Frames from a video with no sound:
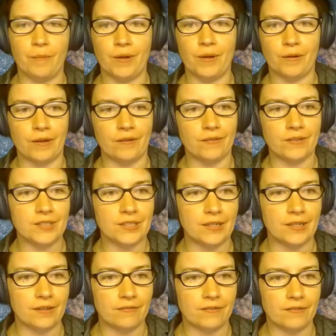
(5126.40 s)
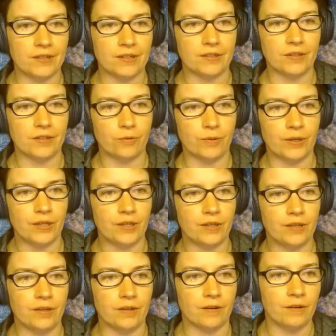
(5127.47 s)
okay, let's see. I've got another one
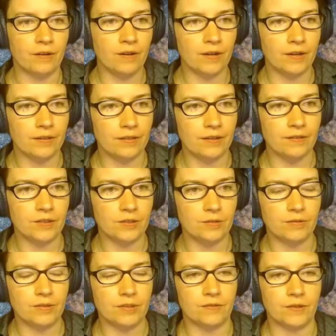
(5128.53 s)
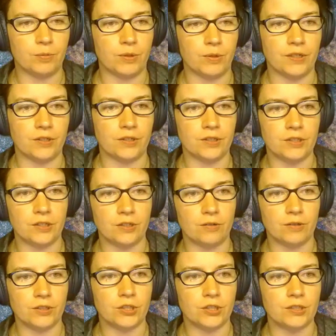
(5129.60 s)
here. I think this one is a pretty interesting
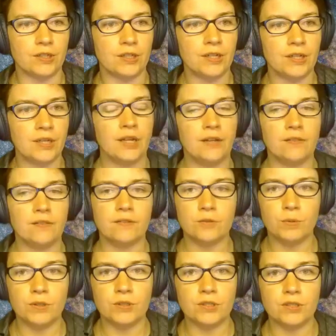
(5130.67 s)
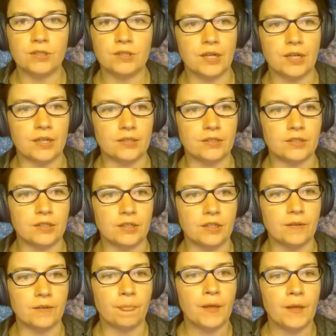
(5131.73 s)
question. This person is
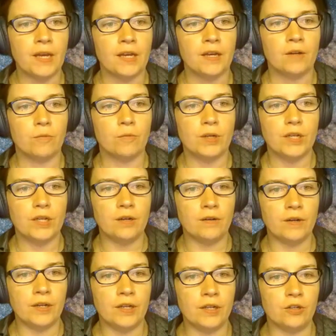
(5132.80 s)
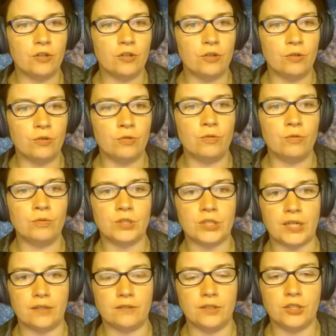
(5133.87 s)
asking, when hearing new
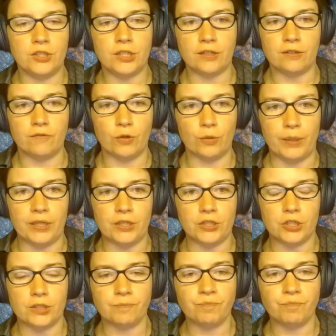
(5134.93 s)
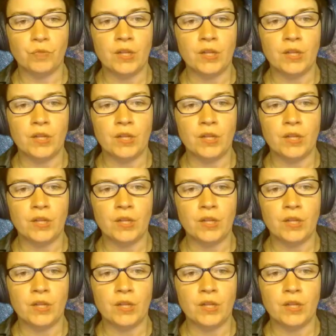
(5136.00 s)
challenging information,